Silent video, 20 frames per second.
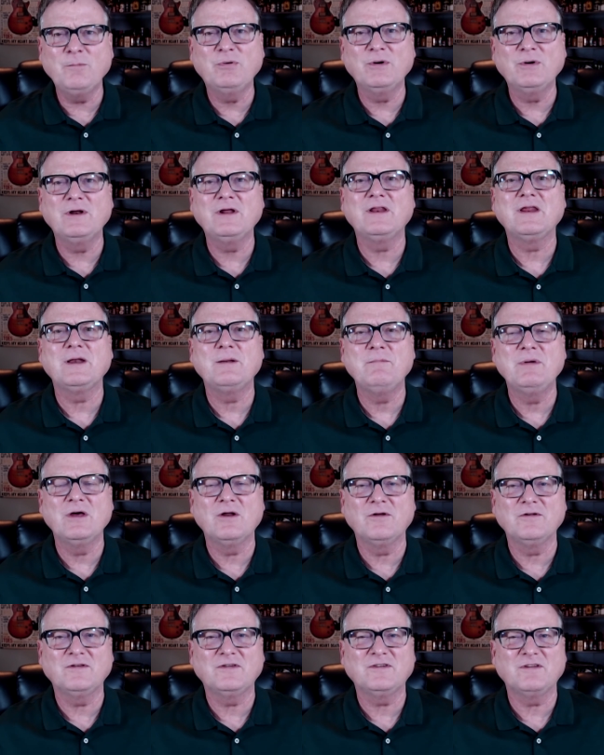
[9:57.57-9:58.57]
I put it in the
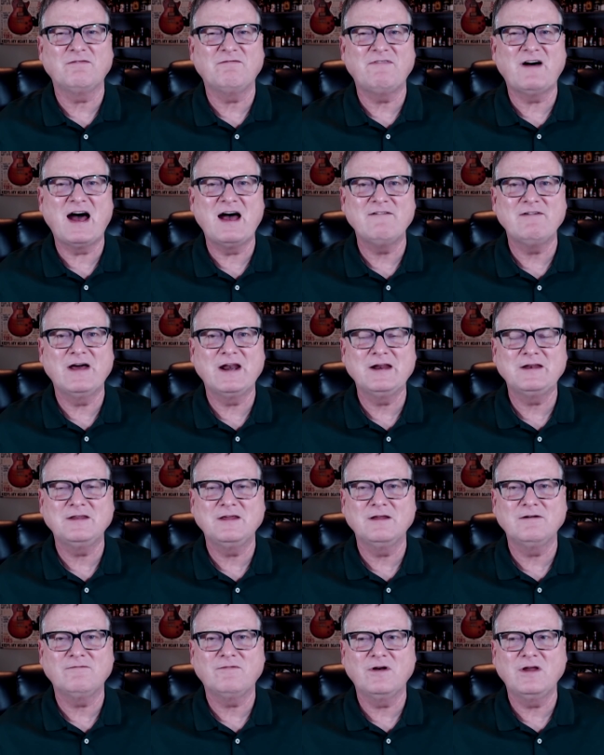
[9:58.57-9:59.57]
middle, just a 5 out of
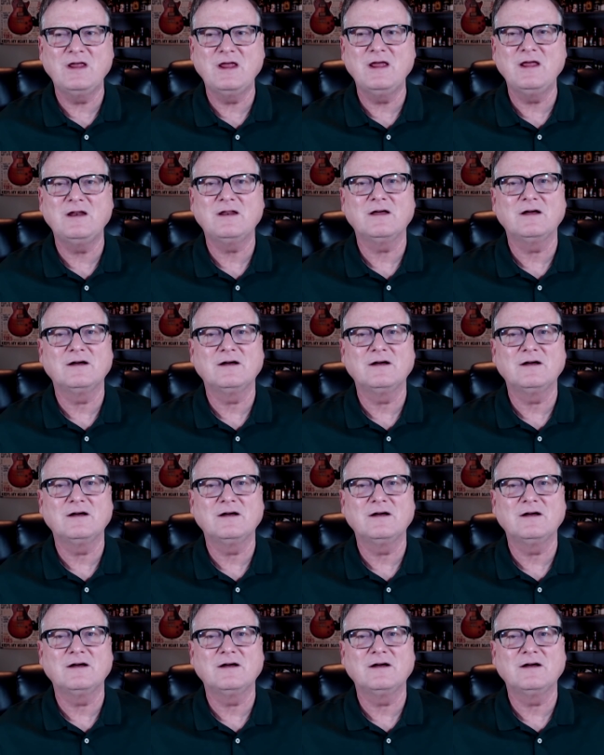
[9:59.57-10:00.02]
10 for heat.